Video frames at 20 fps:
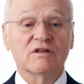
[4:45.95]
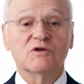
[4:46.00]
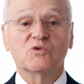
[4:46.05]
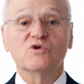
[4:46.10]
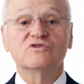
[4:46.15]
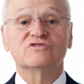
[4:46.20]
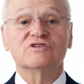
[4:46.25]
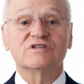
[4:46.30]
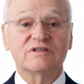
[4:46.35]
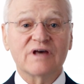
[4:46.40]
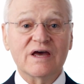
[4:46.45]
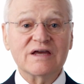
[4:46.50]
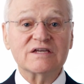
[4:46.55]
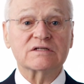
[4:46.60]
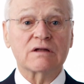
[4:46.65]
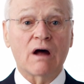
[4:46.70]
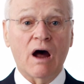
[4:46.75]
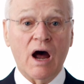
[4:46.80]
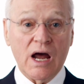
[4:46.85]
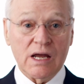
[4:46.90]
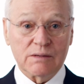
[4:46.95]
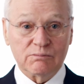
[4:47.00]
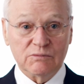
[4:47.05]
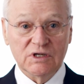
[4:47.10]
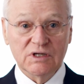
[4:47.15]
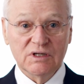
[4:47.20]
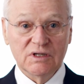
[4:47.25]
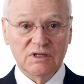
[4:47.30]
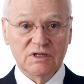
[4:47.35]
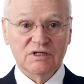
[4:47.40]
other words, it takes time
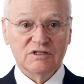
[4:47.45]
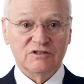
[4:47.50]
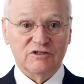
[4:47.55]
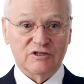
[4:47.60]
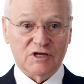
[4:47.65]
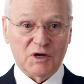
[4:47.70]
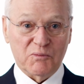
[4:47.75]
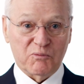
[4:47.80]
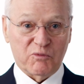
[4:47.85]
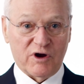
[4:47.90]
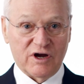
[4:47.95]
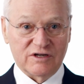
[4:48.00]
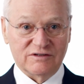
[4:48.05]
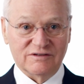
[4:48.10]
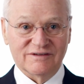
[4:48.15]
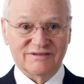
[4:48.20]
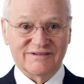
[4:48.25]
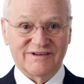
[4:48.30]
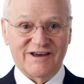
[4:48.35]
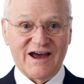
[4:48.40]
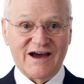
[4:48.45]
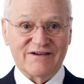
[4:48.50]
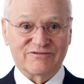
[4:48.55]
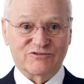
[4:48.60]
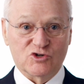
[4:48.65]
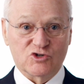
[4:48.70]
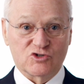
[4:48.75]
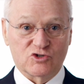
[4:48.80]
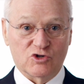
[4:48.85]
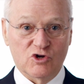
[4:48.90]
to get pregnant
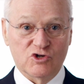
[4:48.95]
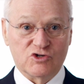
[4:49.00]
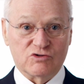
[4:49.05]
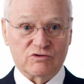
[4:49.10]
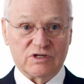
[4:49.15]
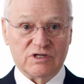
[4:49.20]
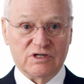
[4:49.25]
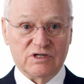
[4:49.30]
after surgery.